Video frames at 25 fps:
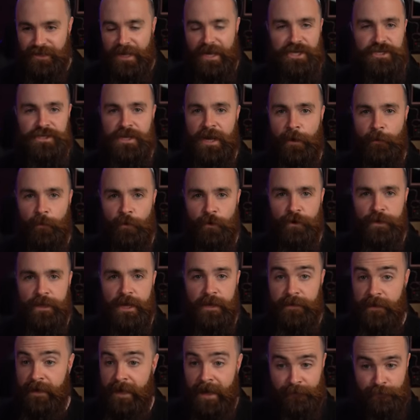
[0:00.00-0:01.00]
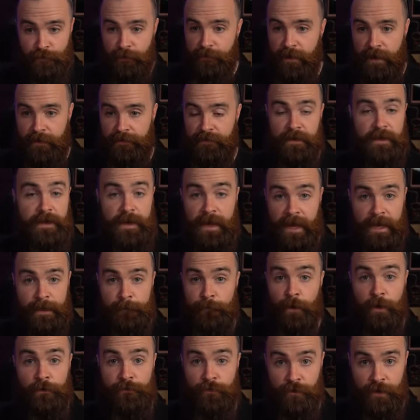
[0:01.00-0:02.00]
dash network, and then after that, the
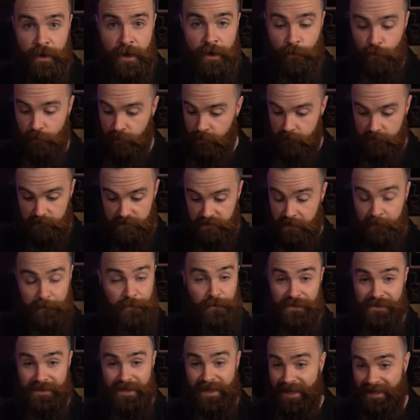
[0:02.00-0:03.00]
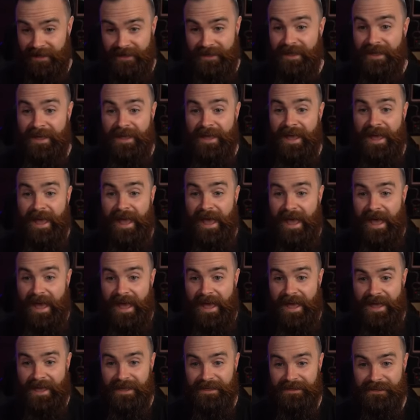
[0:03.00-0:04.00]
name of your network. Simple as that,
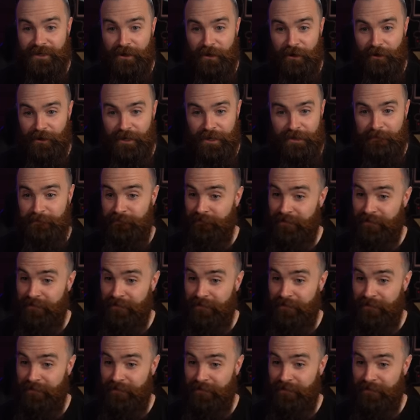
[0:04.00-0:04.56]
Asgard.